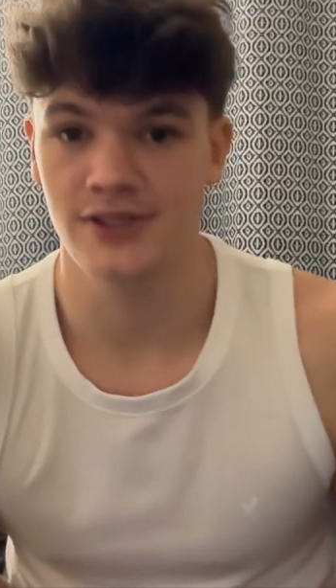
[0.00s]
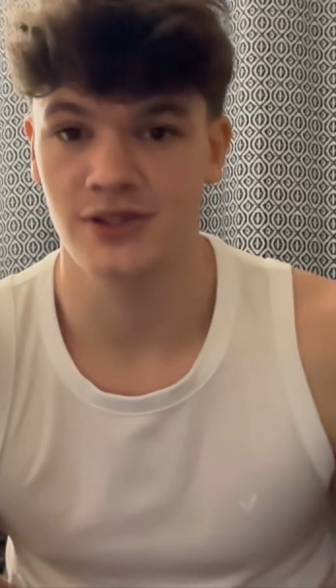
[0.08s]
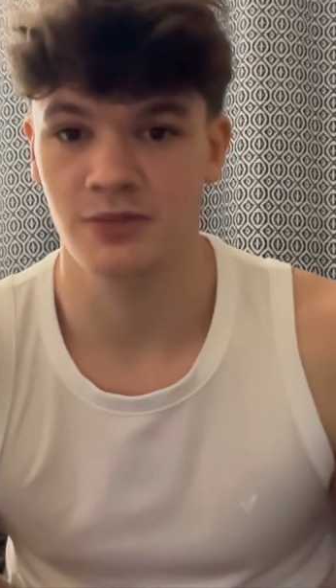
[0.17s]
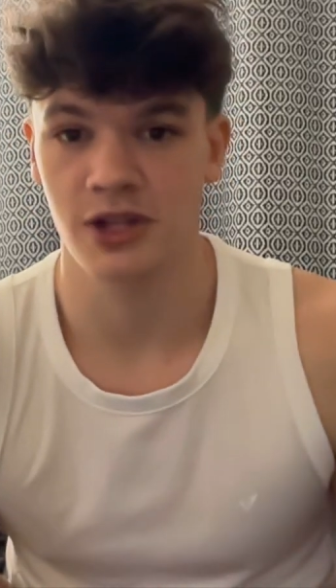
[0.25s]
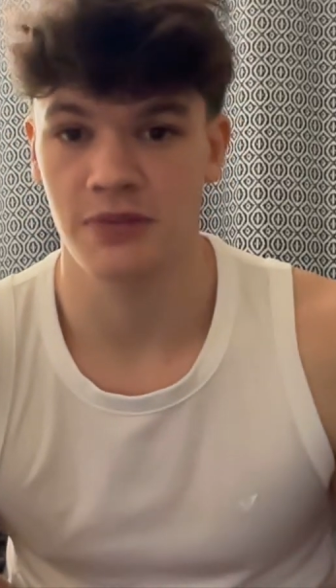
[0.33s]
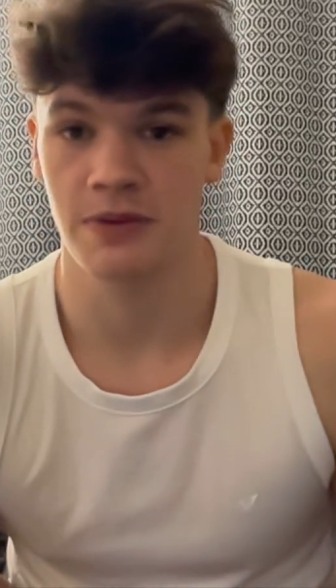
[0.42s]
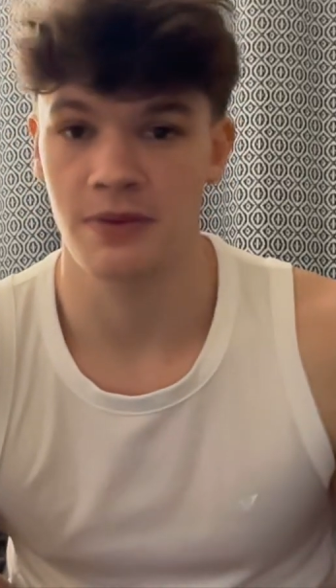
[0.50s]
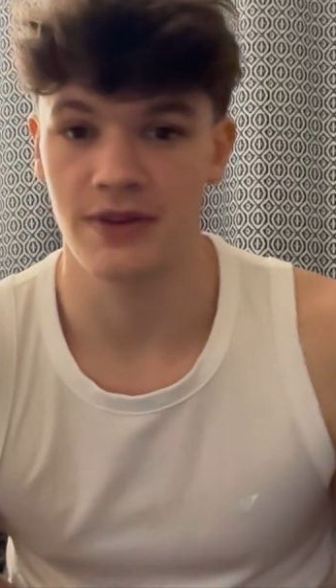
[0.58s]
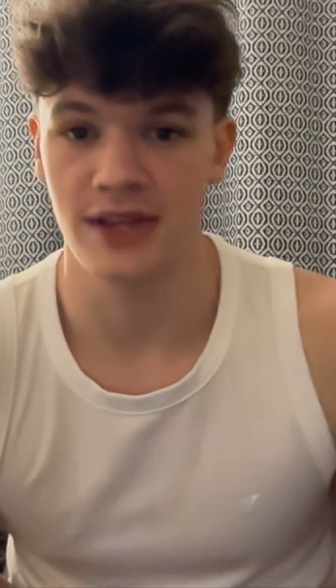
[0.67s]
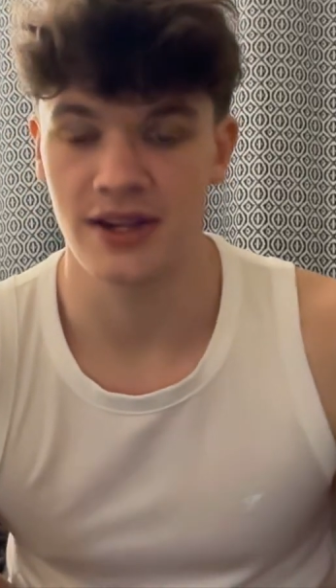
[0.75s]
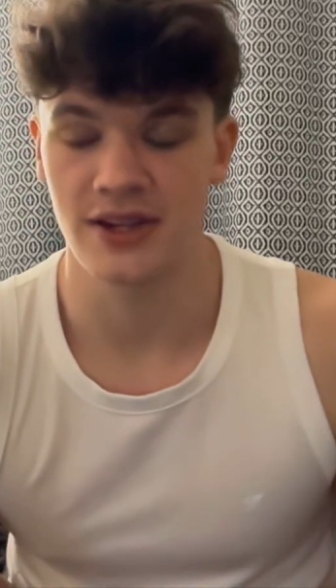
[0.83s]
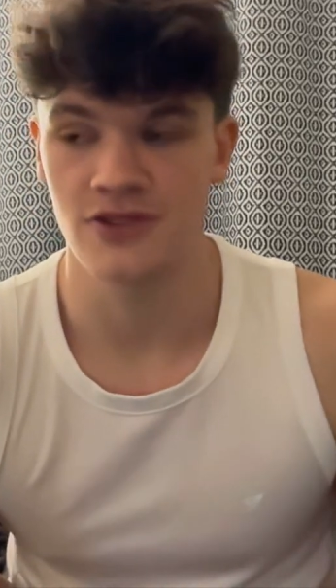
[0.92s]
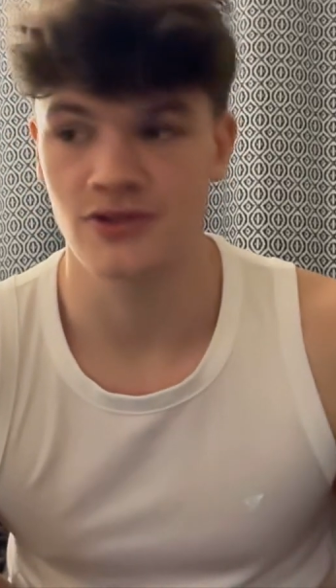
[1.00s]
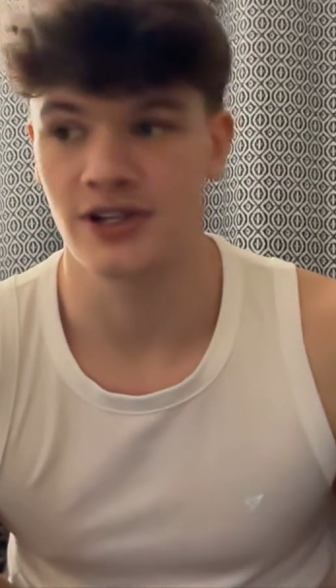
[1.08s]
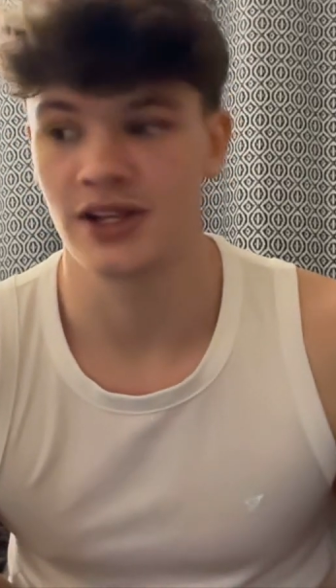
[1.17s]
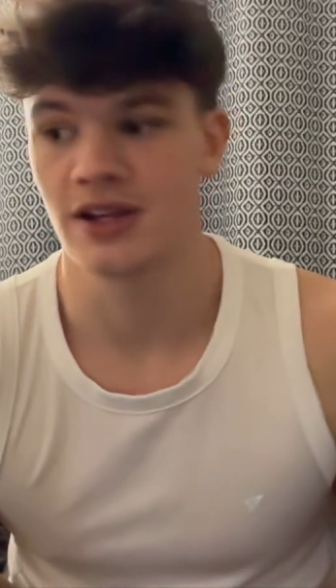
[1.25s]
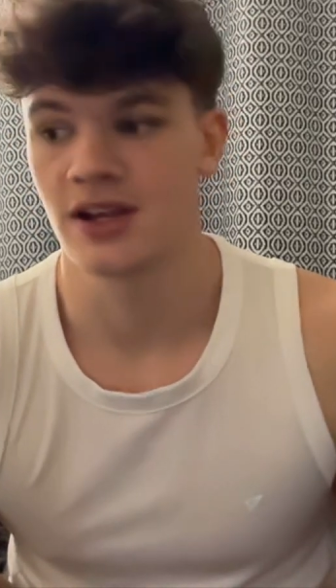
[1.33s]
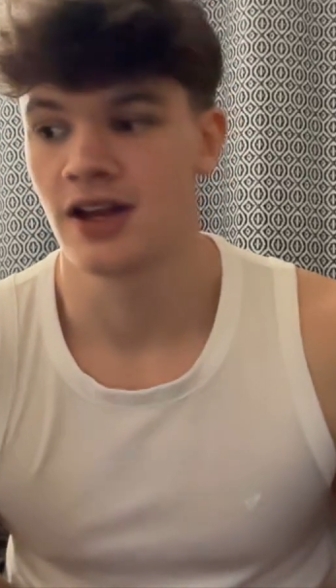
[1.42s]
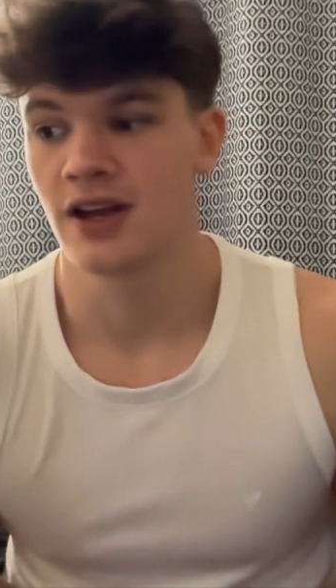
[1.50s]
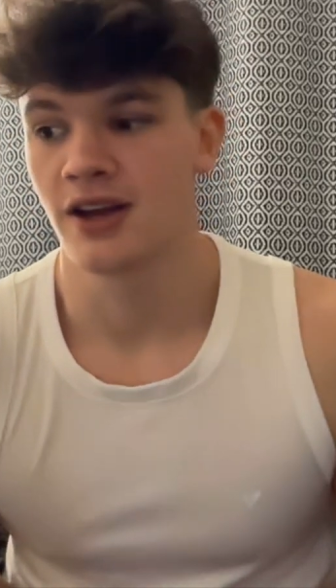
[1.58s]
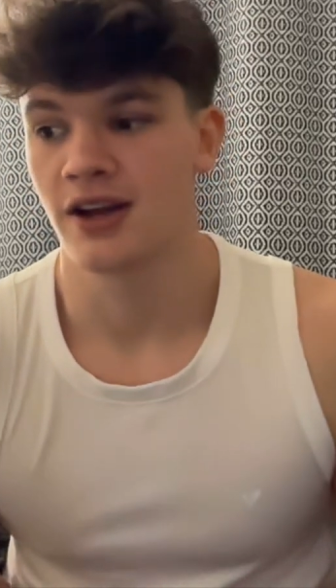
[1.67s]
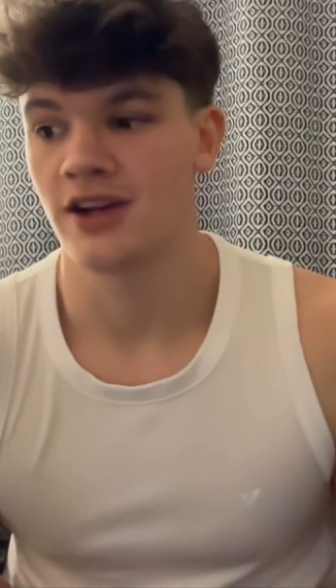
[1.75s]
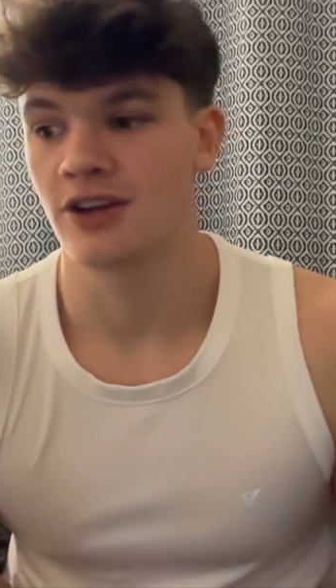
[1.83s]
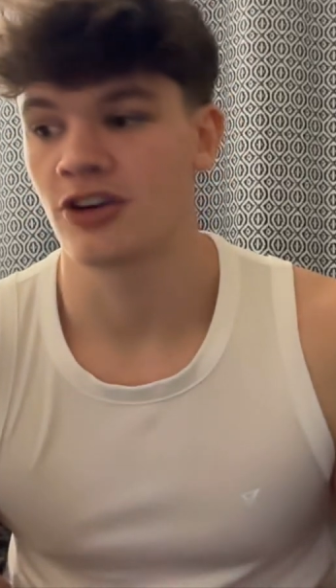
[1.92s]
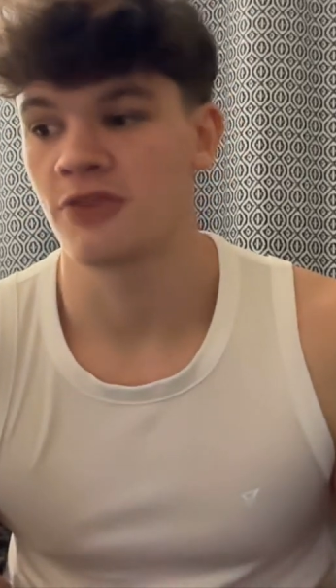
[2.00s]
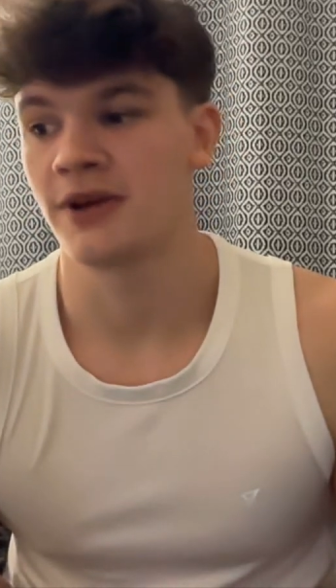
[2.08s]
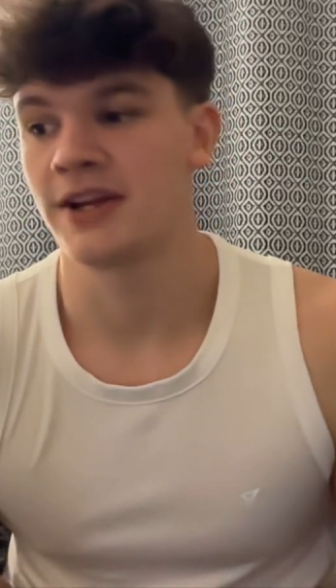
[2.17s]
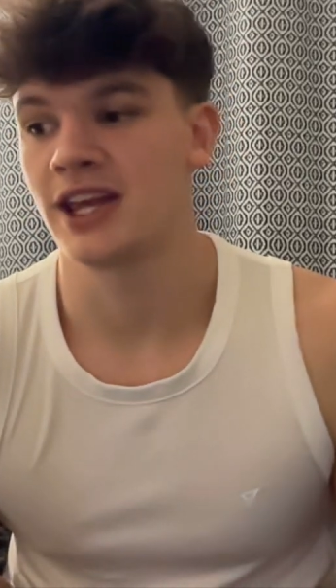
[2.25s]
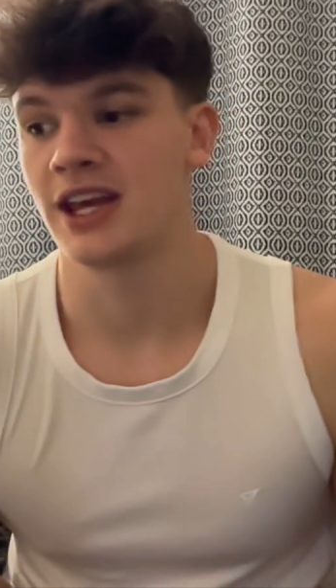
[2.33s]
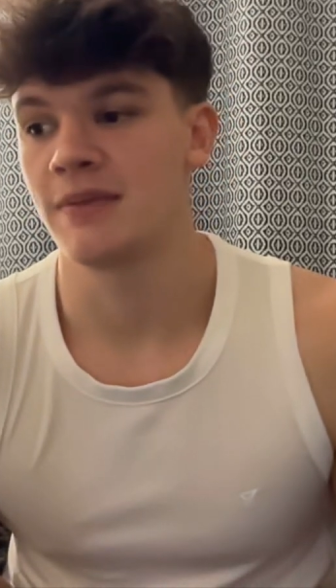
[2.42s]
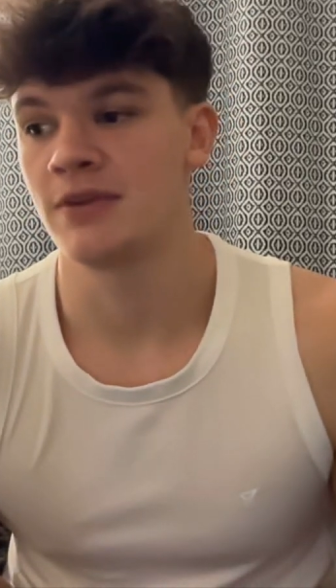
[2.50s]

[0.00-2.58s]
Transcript: some other people in the industry, kind of grow my name.